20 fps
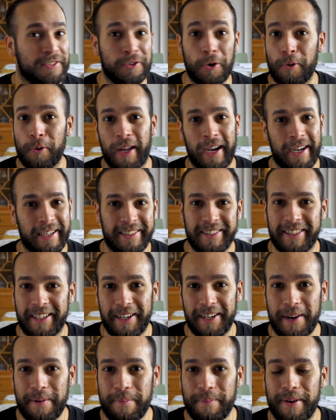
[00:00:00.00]
no light
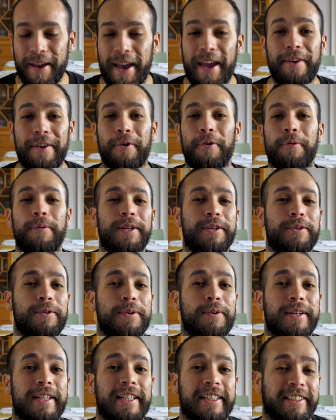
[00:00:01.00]
setup, and all we're
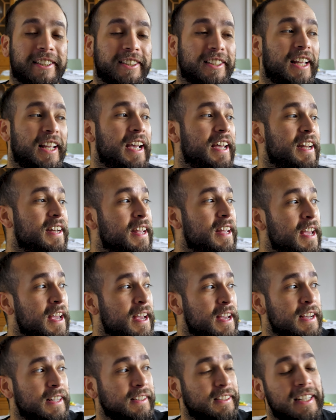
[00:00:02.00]
doing is just letting
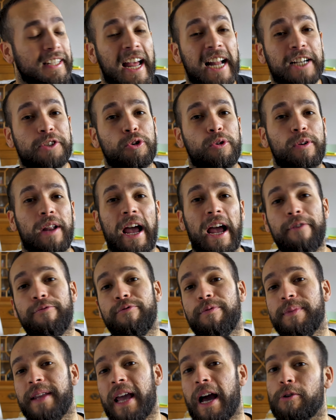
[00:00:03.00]
the natural light
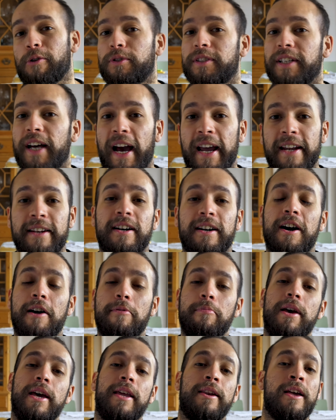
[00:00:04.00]
from the outside
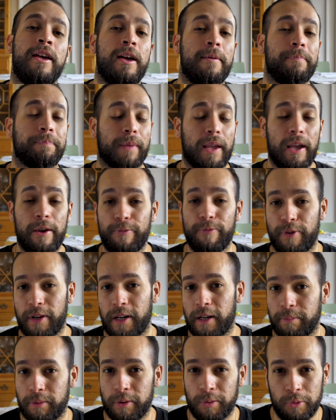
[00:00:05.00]
come in and
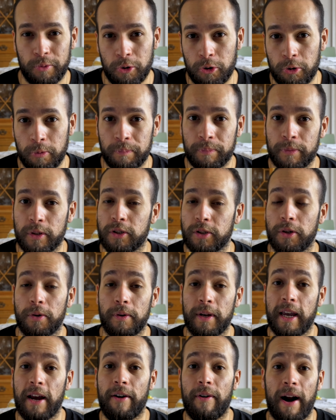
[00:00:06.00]
fill up the room. So
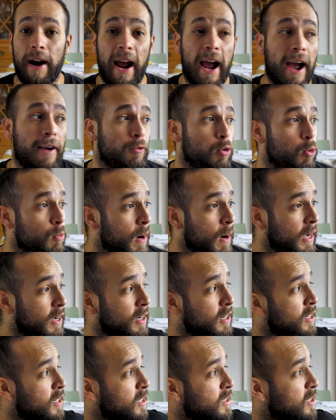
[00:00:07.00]
here I have all my
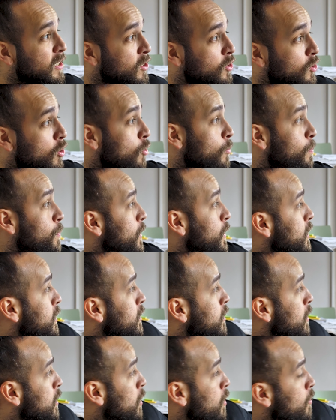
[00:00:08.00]
curtains
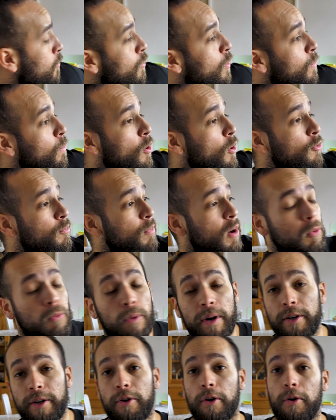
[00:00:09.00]
open from both my
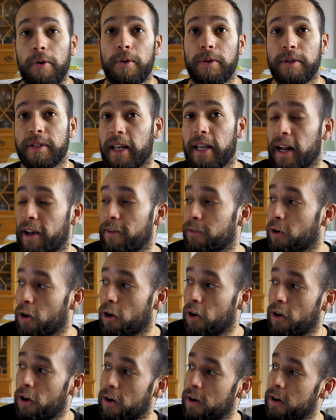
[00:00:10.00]
windows, and I've
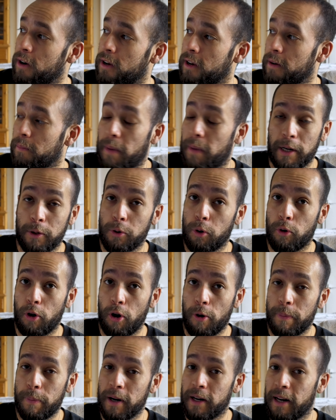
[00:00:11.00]
got my door
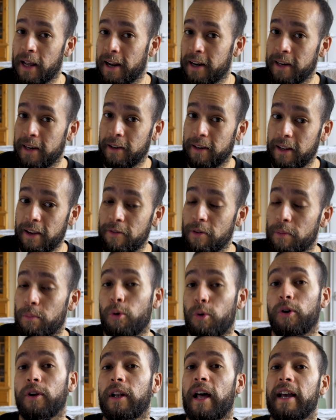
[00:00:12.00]
open, letting even
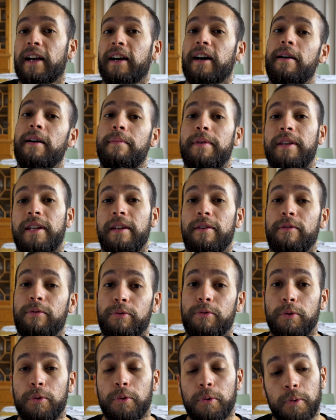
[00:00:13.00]
more light coming in
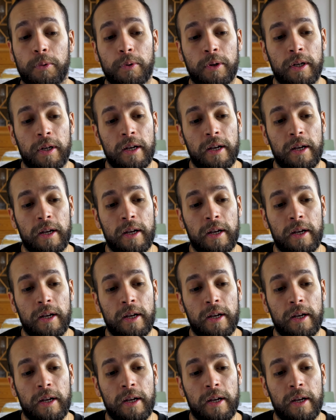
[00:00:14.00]
through